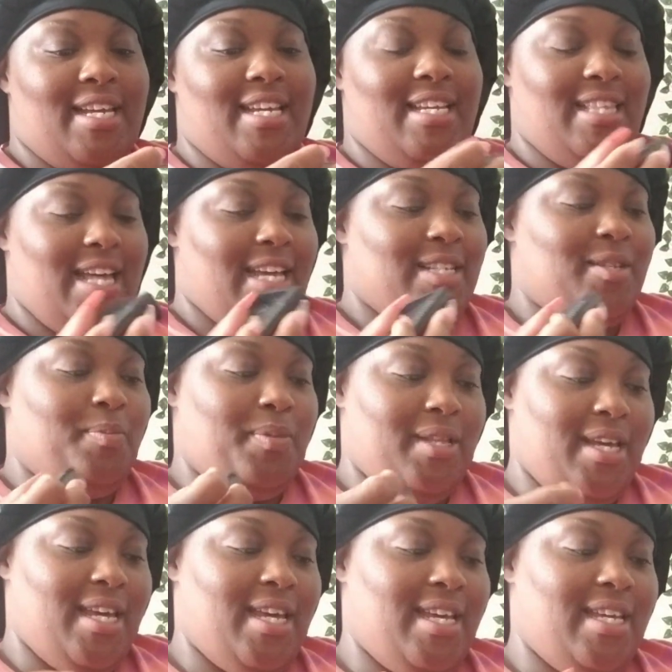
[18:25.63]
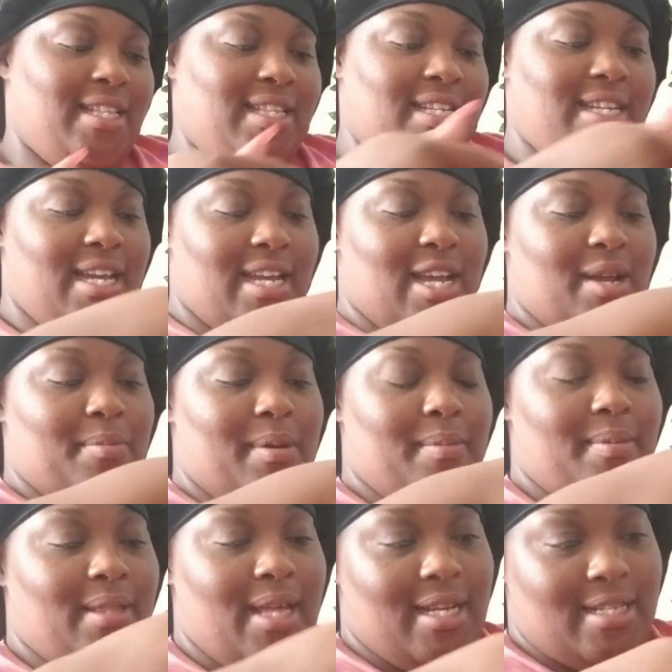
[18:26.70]
he like to play, the daycare
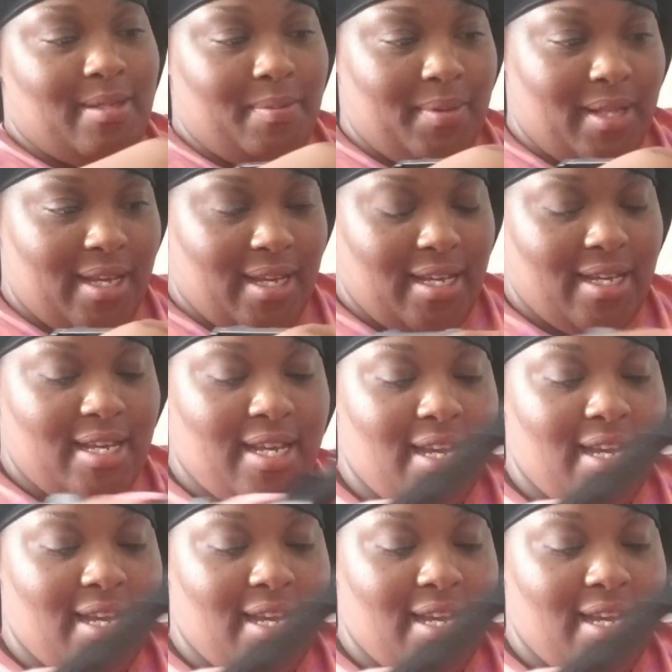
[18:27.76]
baby like to play.